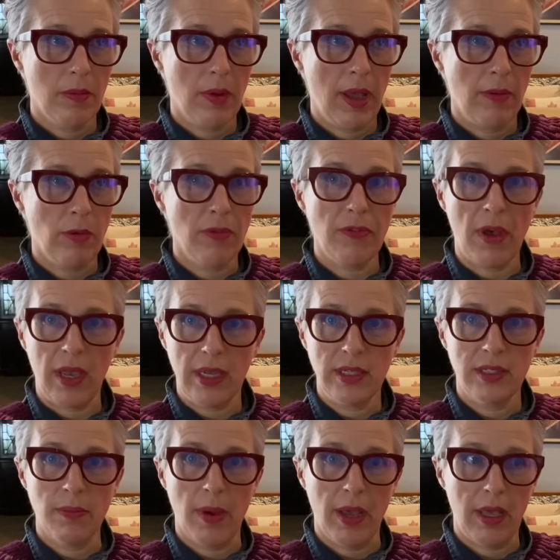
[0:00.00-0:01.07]
I
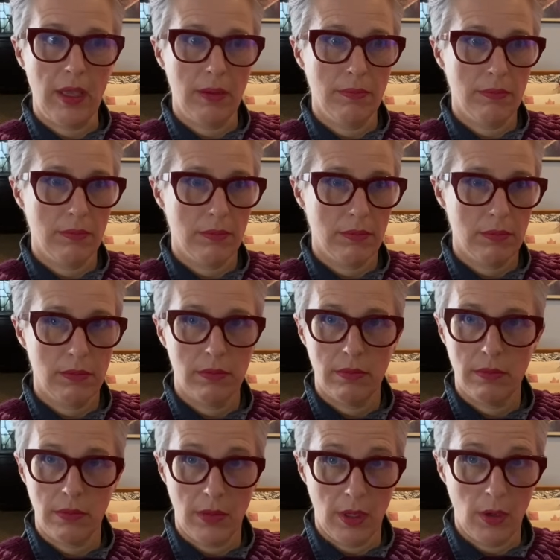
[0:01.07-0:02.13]
refined my
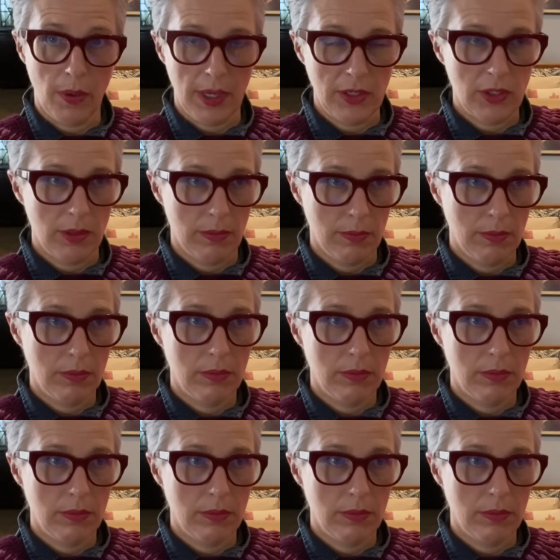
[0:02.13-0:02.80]
equation